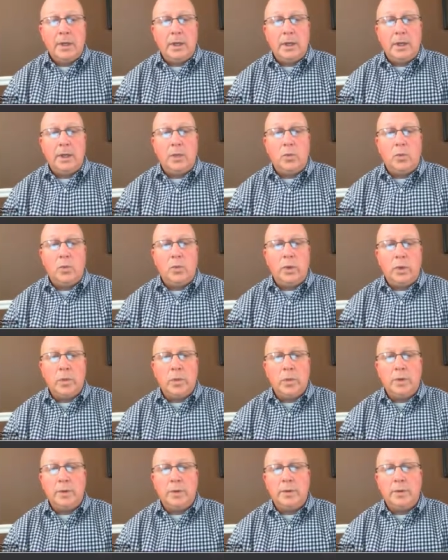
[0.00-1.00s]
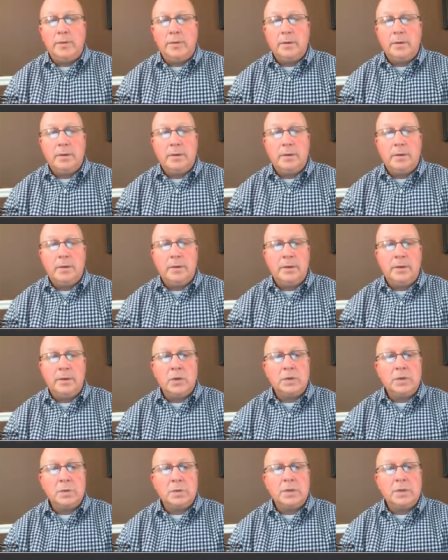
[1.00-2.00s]
And we would, in
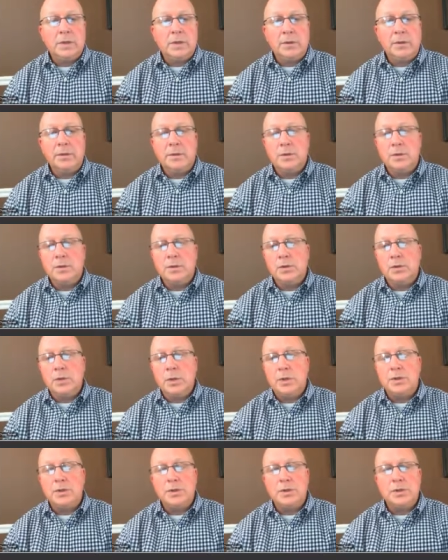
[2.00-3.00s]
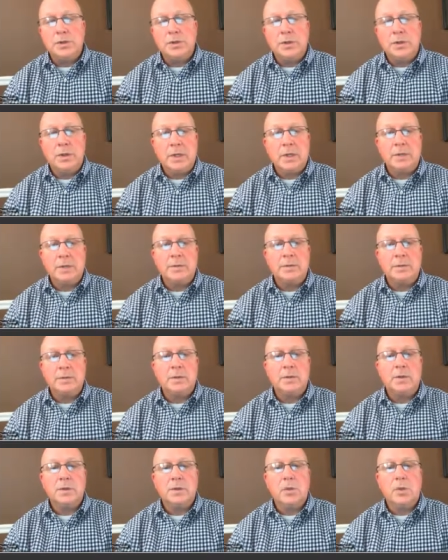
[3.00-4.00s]
those particular situations, you could answer
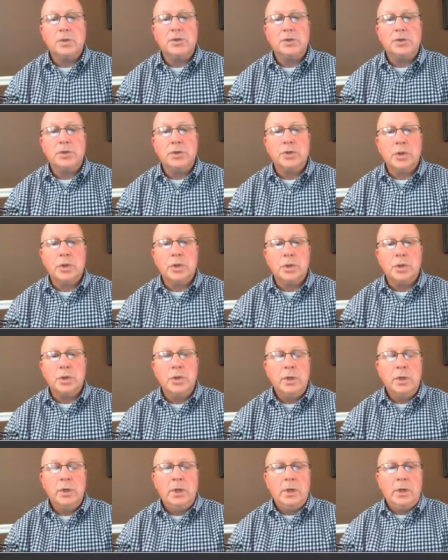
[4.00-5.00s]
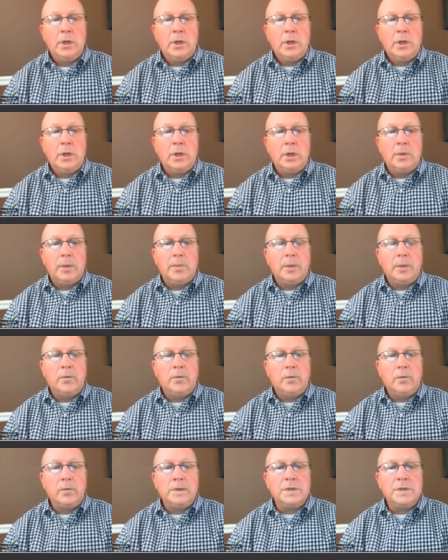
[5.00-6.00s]
this question no.
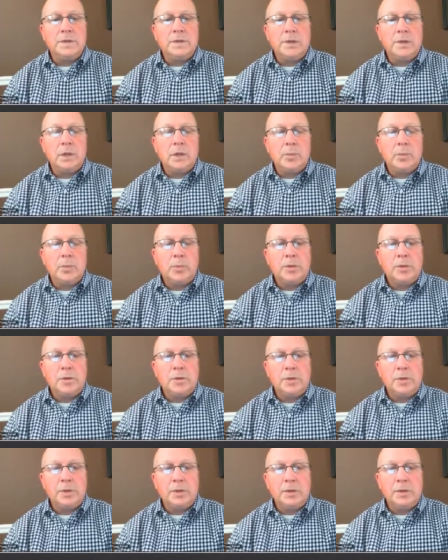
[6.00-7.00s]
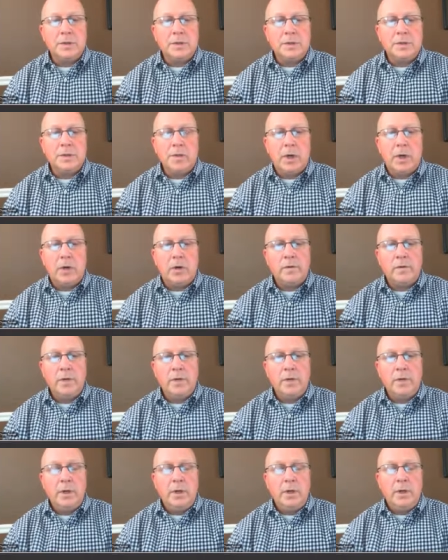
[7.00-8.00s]
If we see in our prescription history,
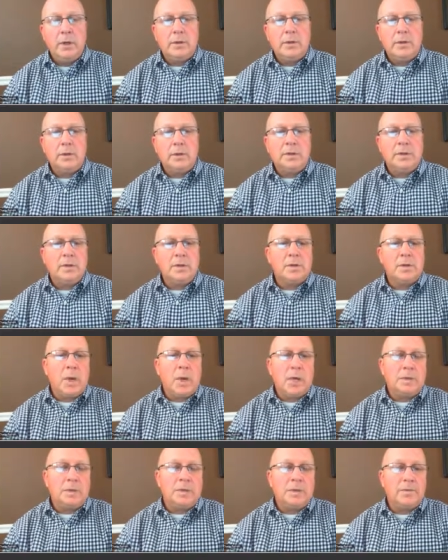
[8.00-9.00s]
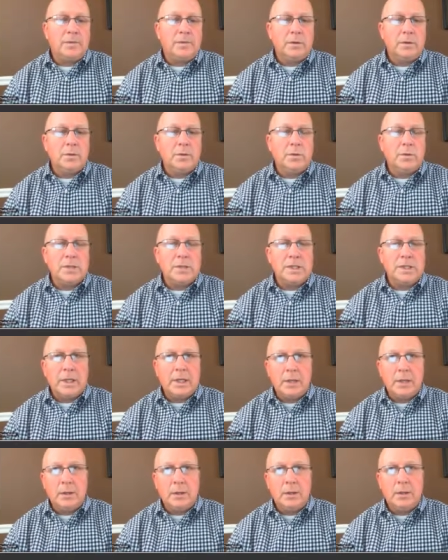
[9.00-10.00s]
however, that the tamoxifen was
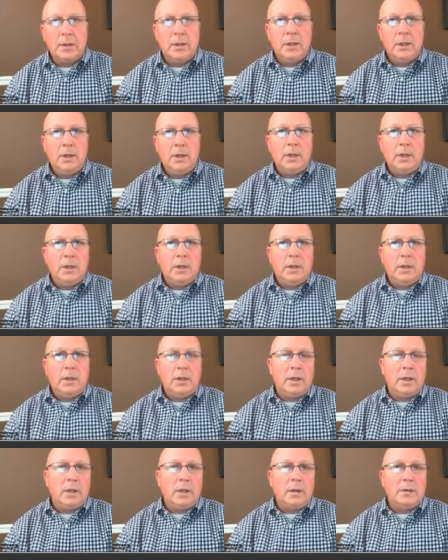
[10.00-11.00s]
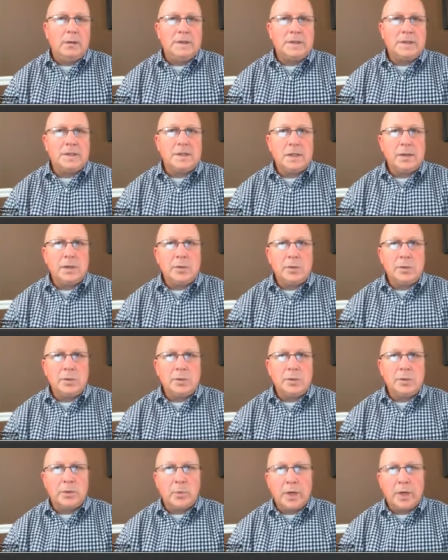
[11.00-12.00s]
taken and let's say there
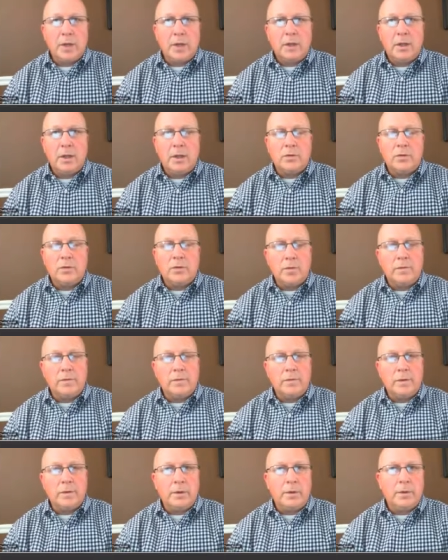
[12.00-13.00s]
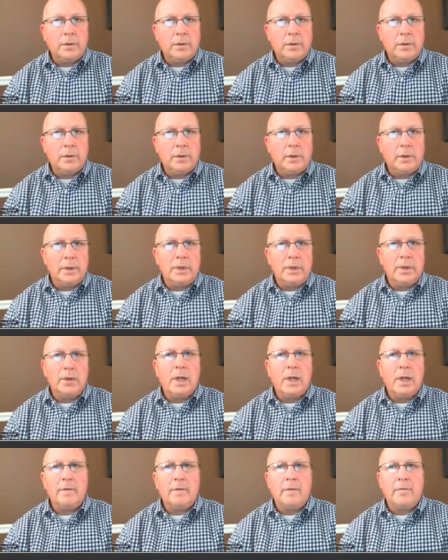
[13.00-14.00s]
was a break in that drug fill a
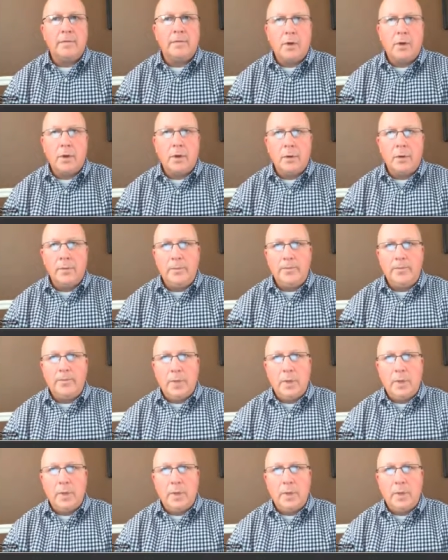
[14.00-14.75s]
year and a half ago,